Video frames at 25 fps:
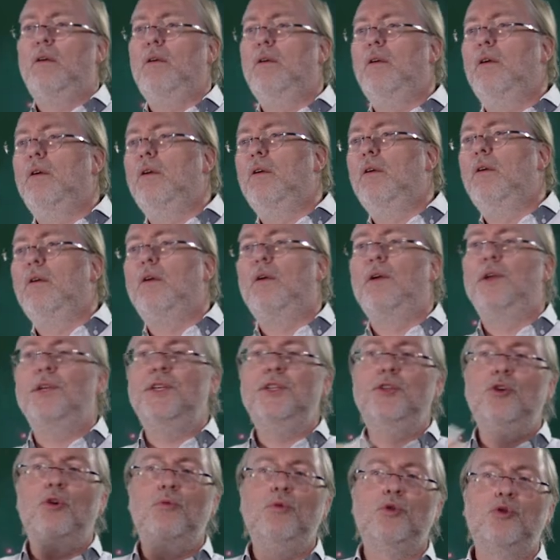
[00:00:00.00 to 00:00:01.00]

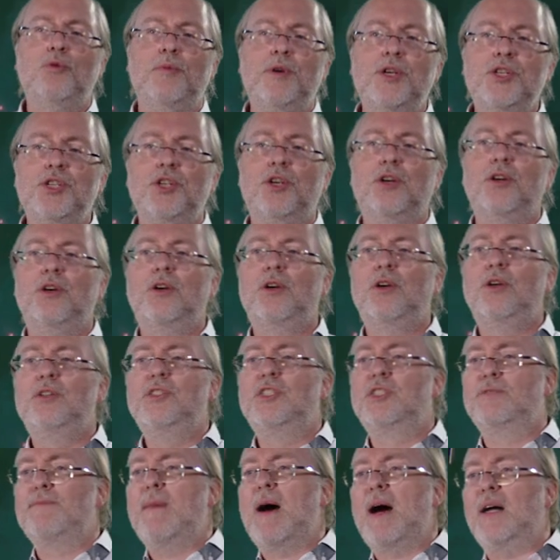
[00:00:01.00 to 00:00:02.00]
in home
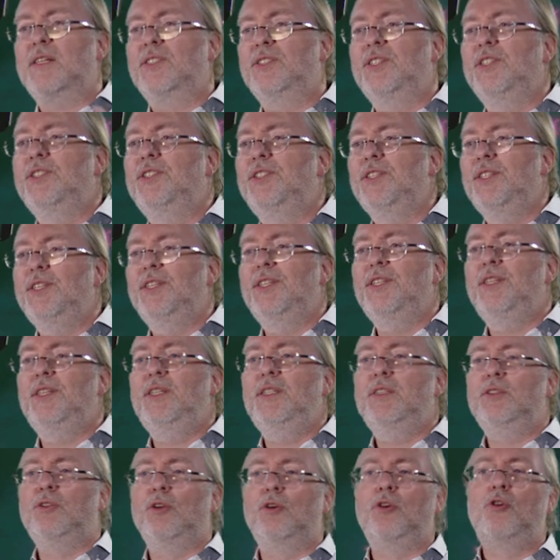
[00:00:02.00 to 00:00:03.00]
automation, smart
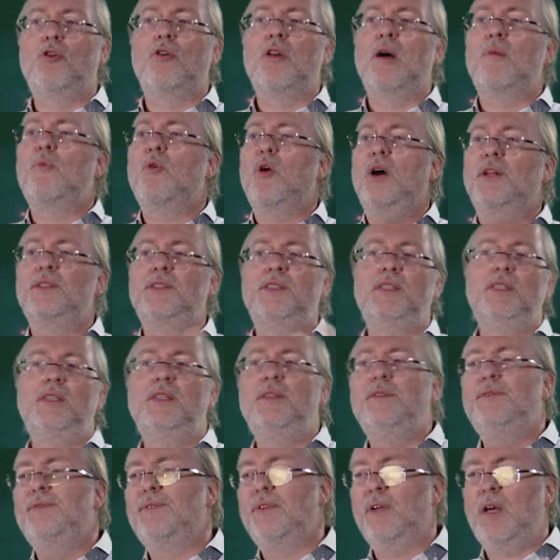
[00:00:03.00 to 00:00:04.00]
cities,
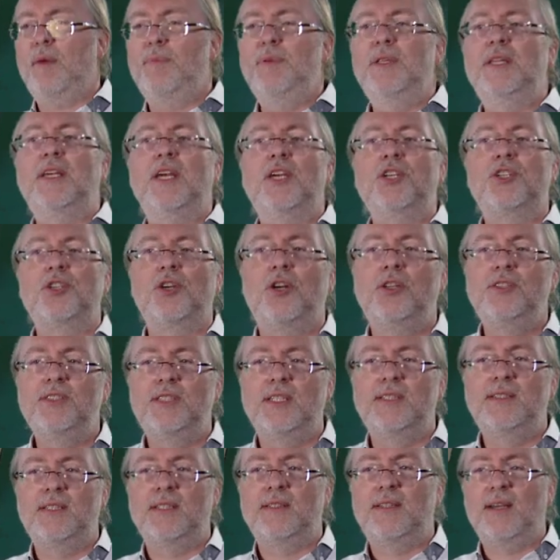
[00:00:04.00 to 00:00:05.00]
collaborative
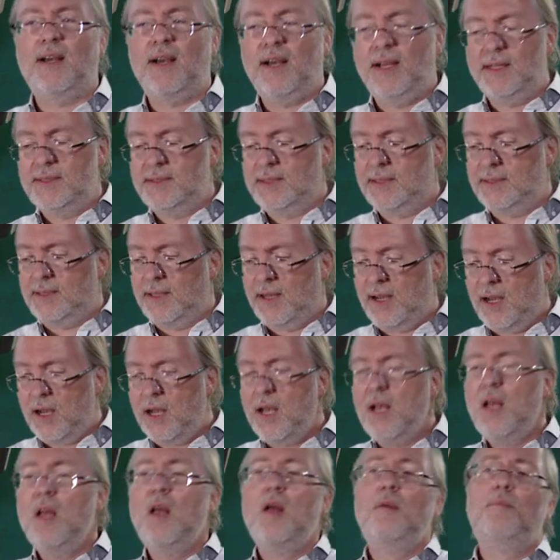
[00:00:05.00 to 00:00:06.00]
applications, etc.,
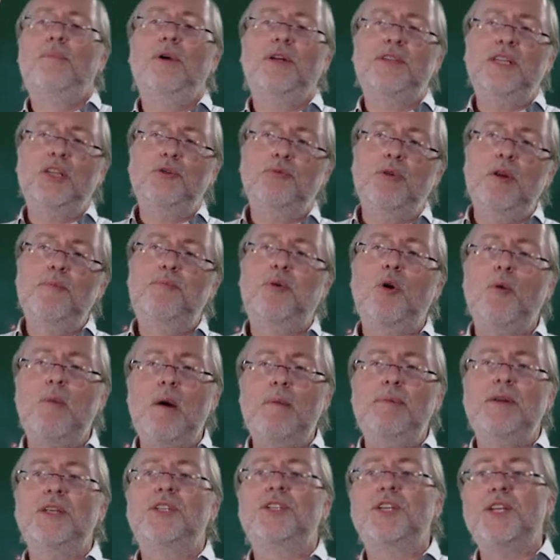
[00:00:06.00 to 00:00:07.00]
etc. But it will
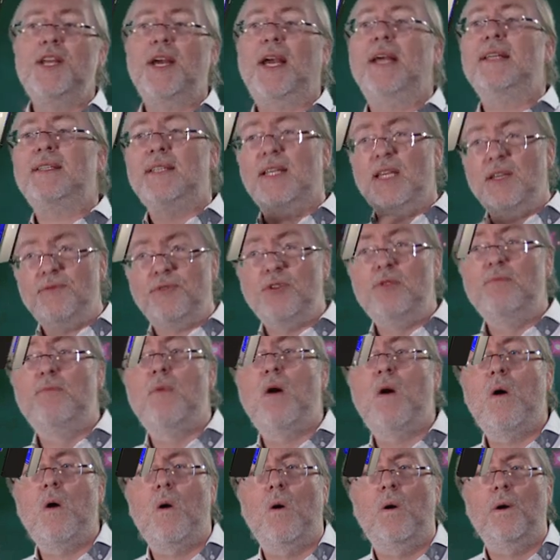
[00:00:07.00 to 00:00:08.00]
probably generate even
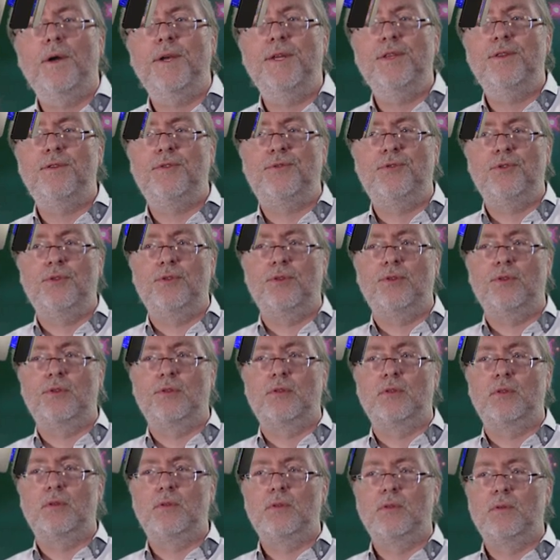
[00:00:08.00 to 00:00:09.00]
more in the
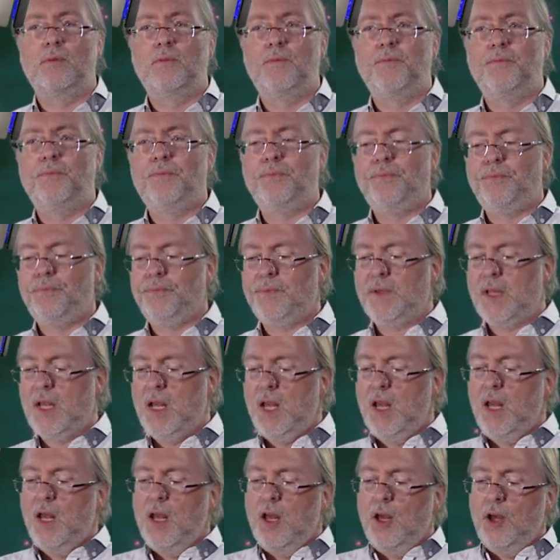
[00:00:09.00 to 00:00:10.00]
future.
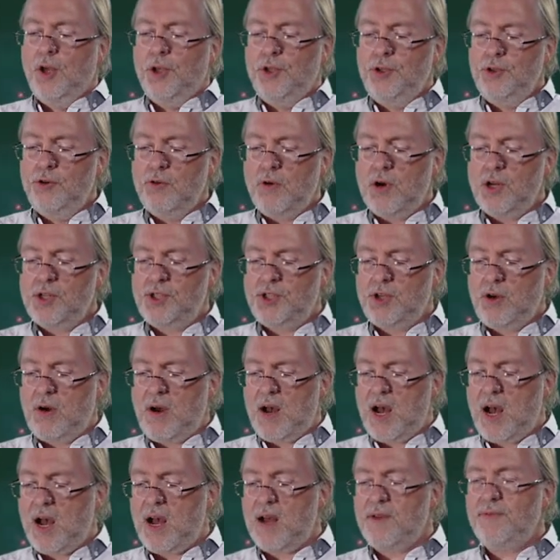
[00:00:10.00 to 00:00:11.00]
You
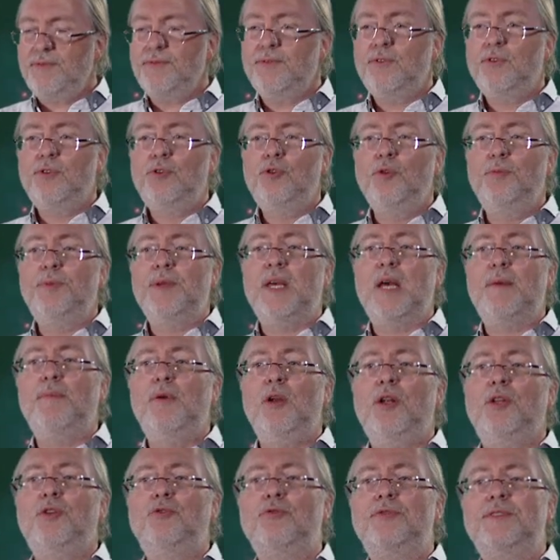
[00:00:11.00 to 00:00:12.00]
also have to be
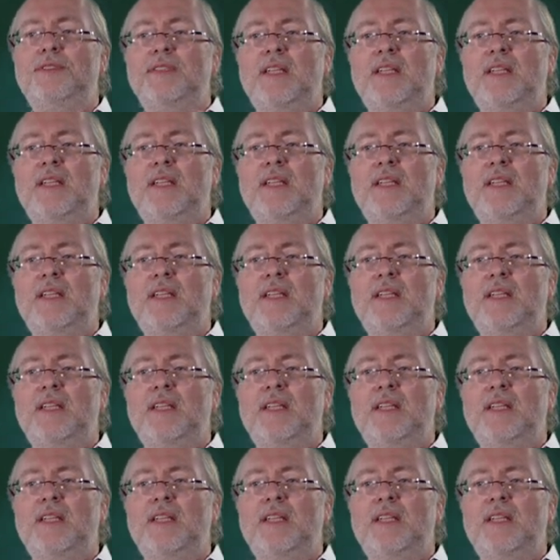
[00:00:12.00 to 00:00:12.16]
able to